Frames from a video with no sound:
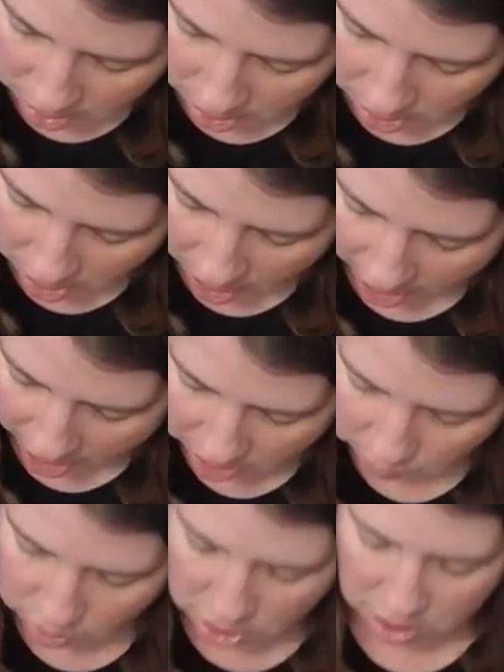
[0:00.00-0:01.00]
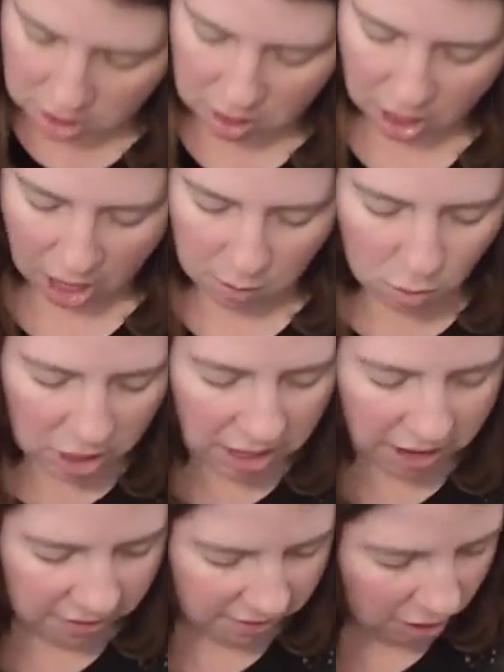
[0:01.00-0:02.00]
I wouldn't
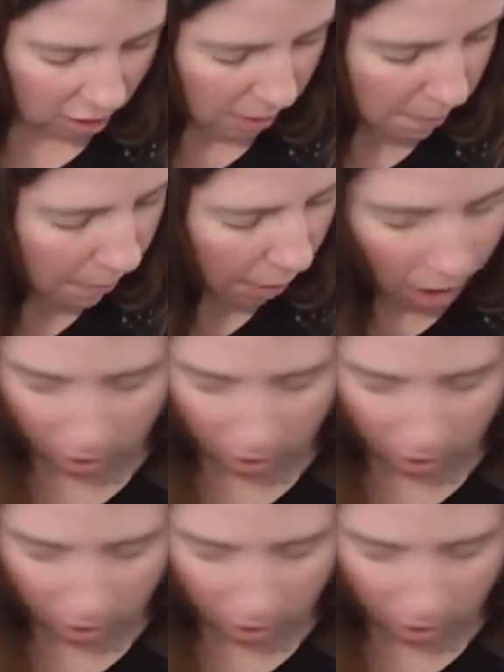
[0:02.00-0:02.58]
necessarily bother